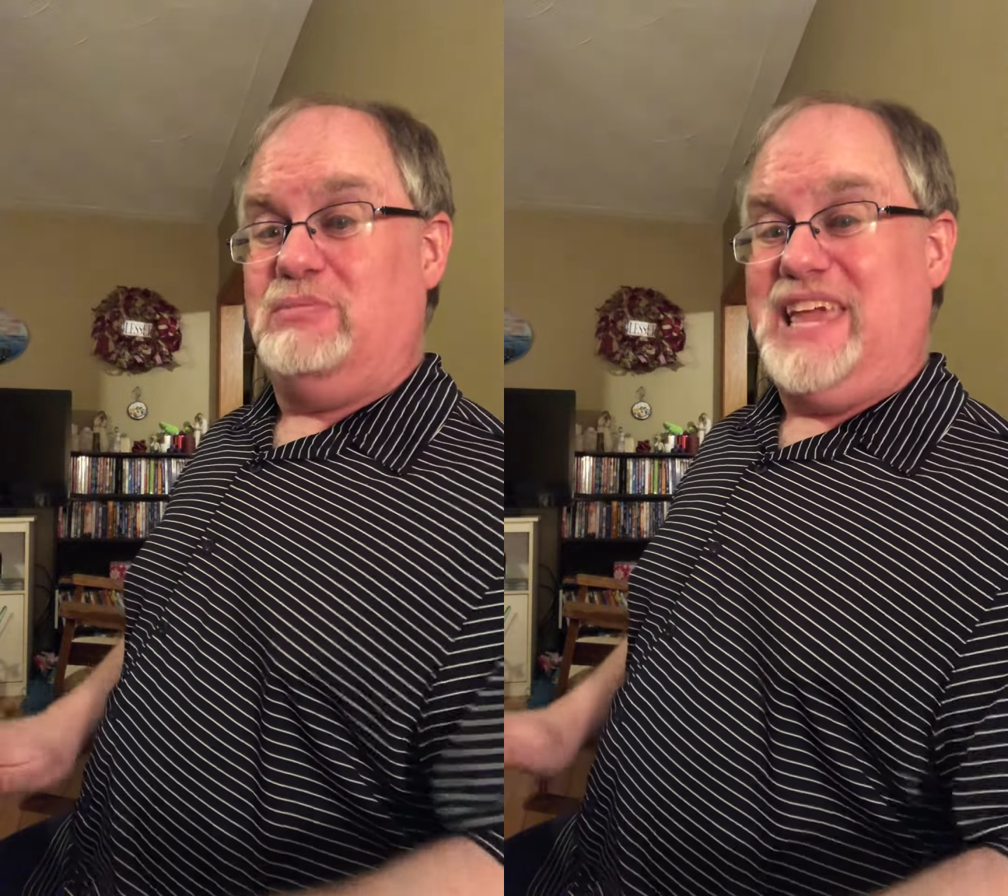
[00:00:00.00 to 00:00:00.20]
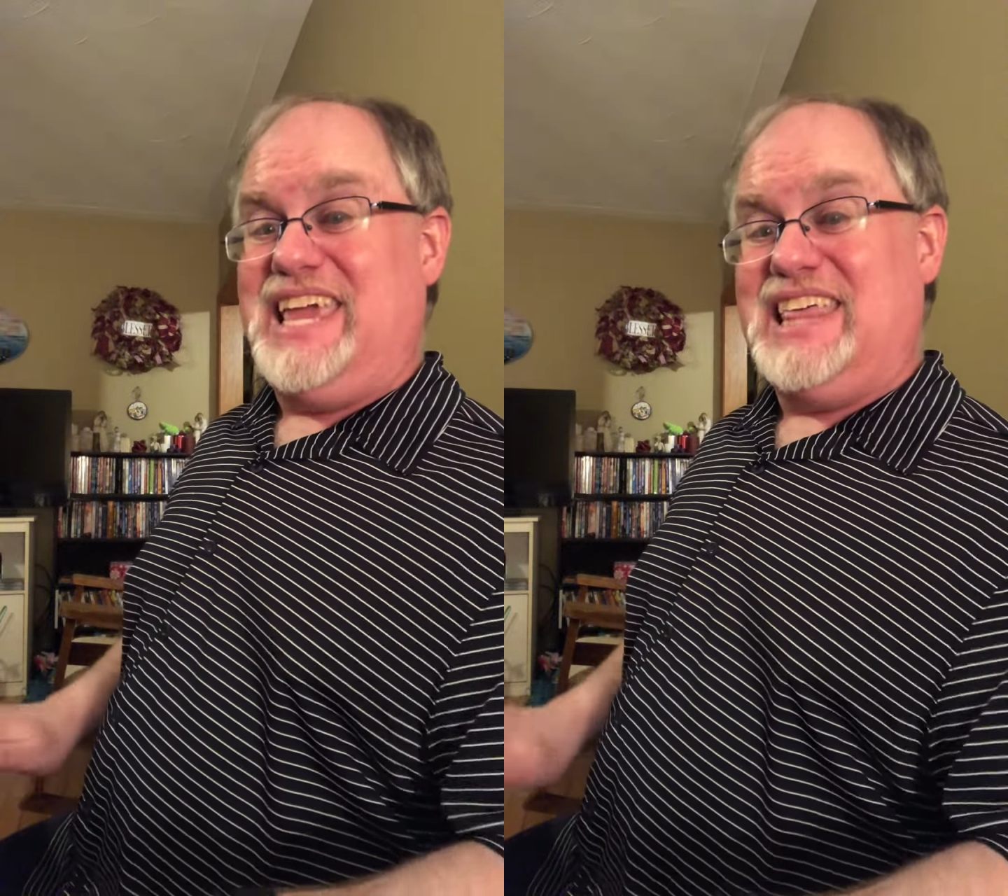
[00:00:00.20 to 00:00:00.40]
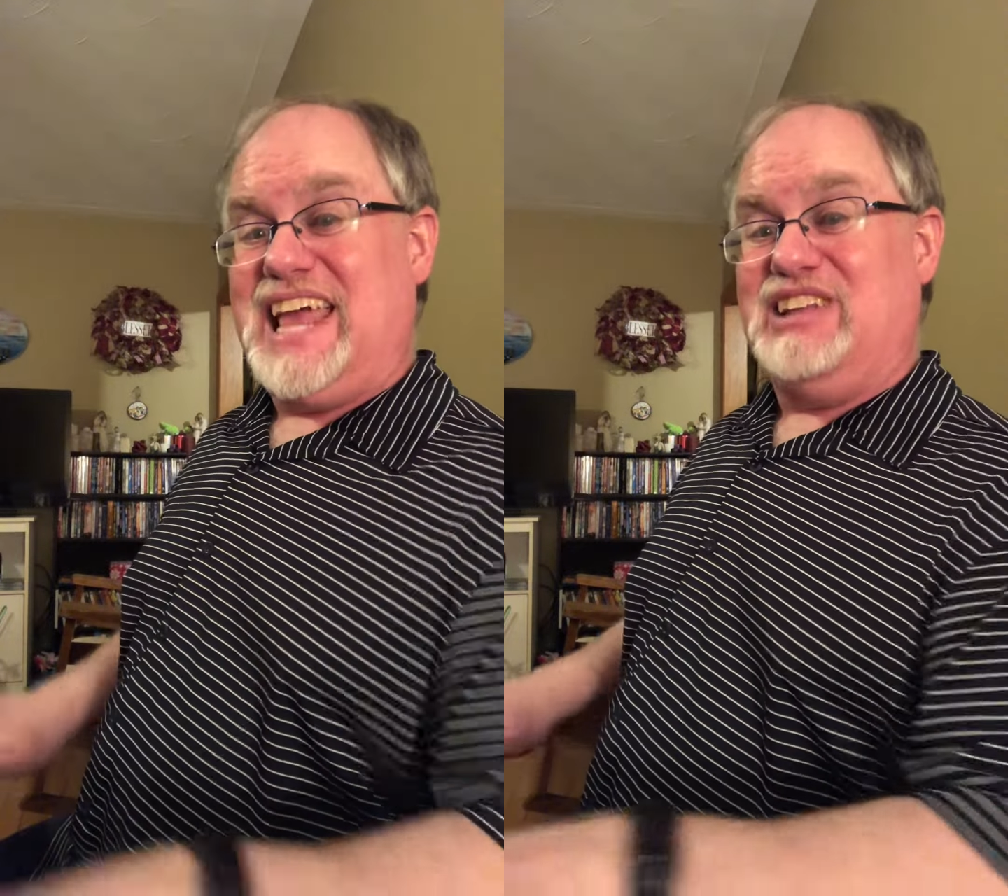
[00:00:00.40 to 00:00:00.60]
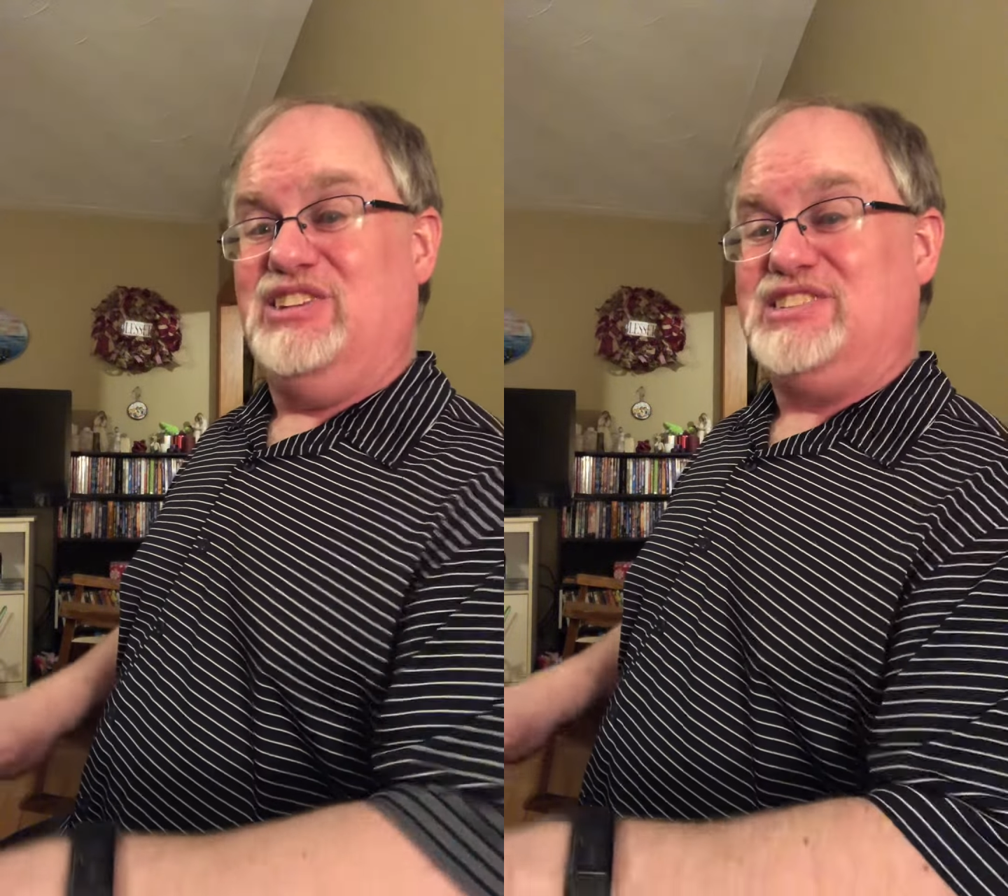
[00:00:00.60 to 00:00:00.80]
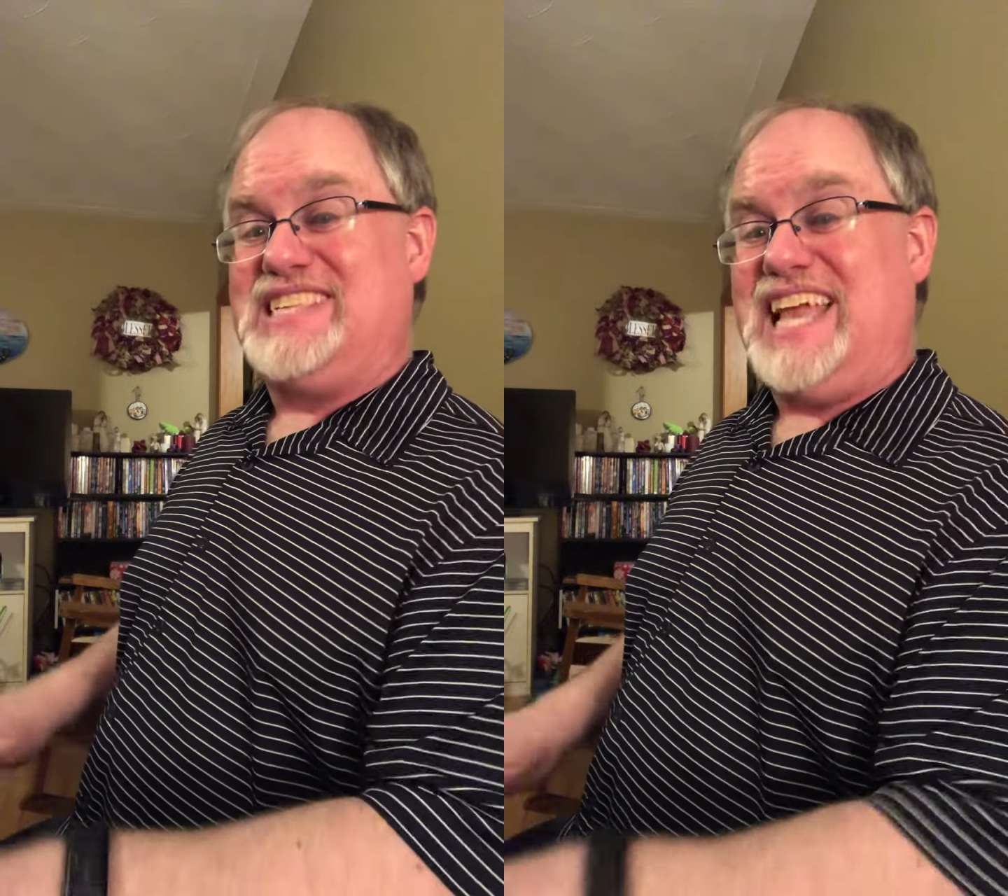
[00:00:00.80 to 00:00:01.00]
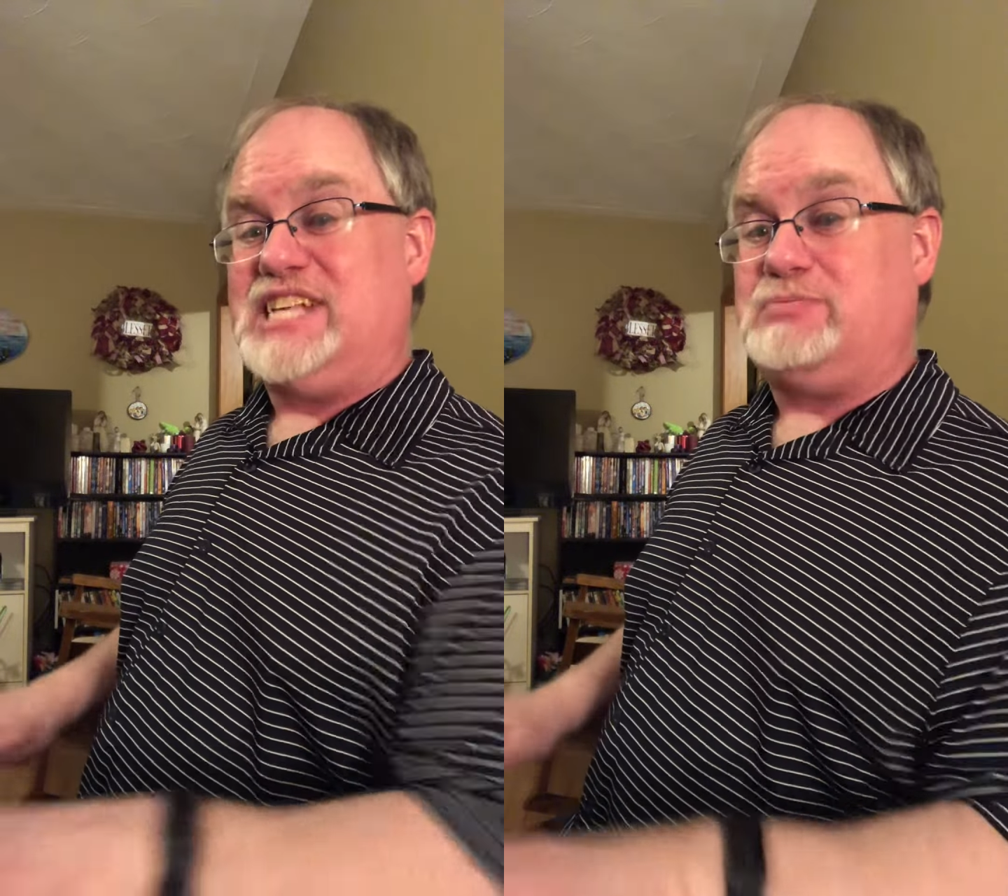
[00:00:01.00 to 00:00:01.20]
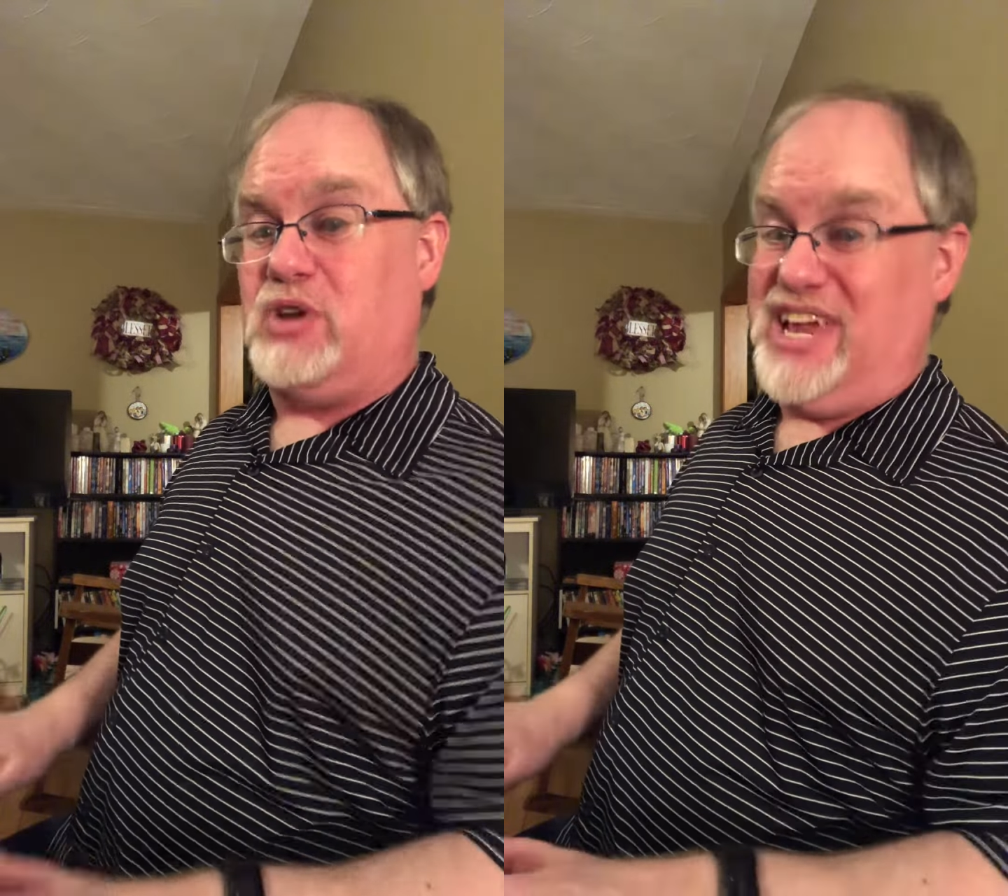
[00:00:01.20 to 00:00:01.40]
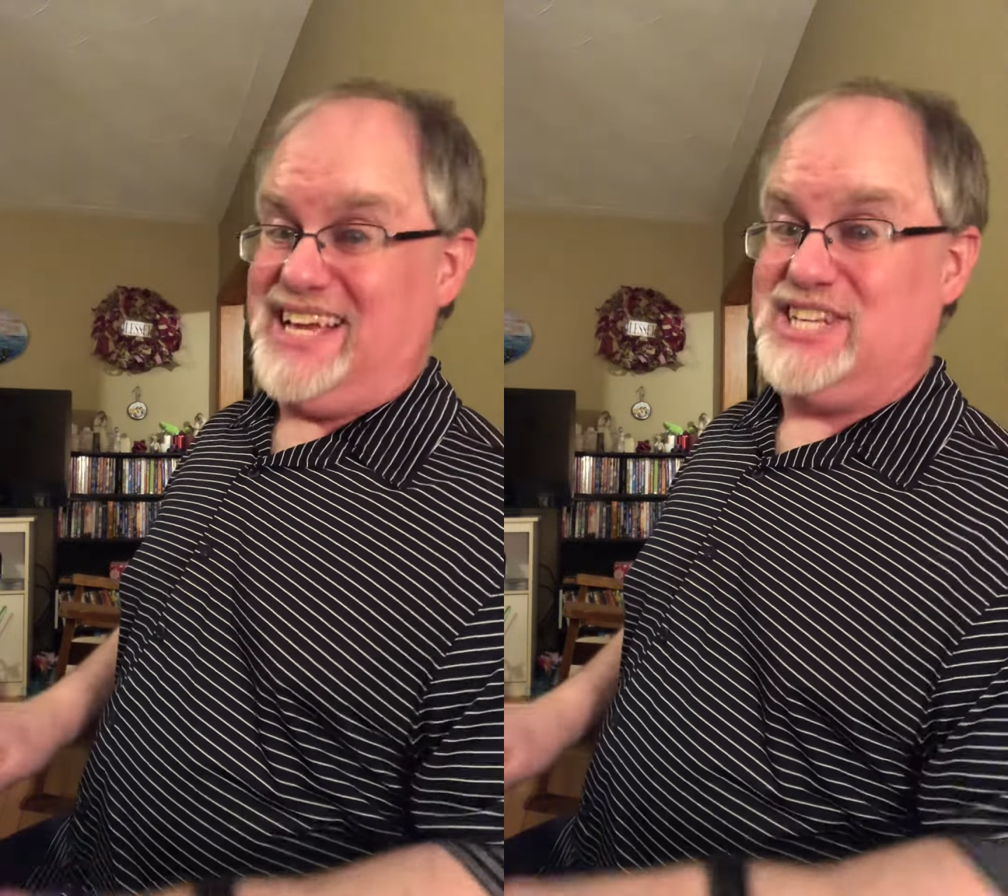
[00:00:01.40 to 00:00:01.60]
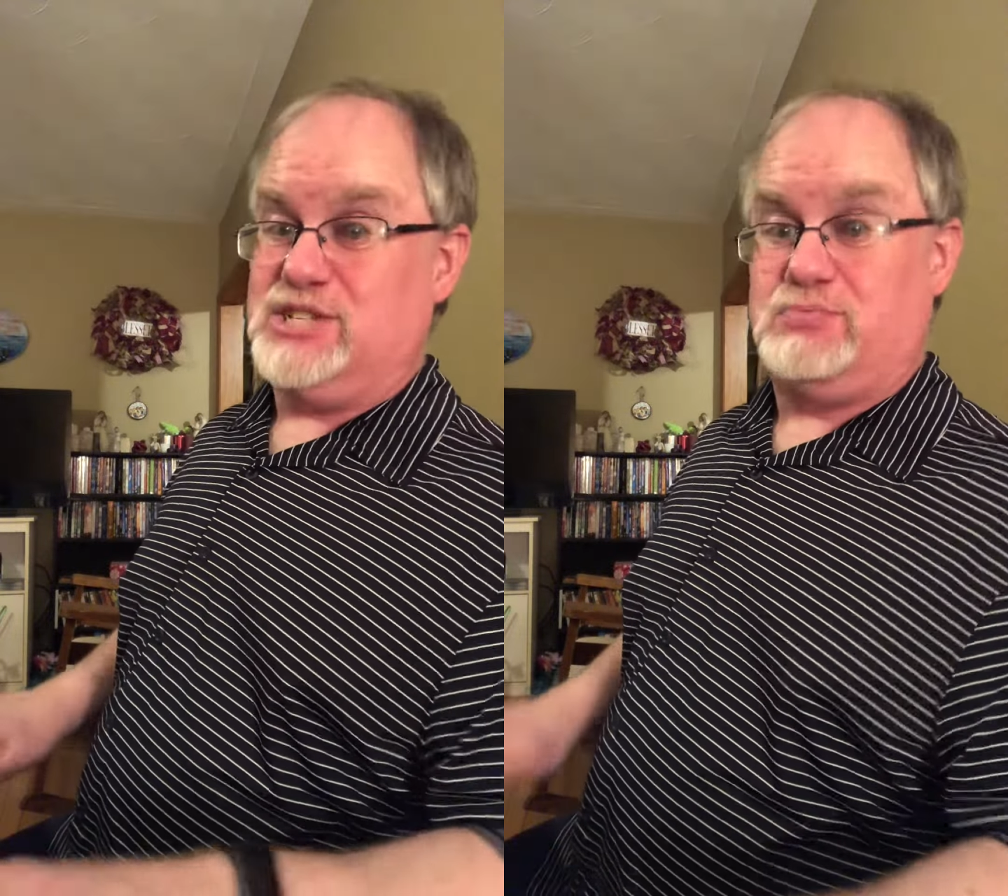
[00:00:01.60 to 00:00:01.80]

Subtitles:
me that looks like spring,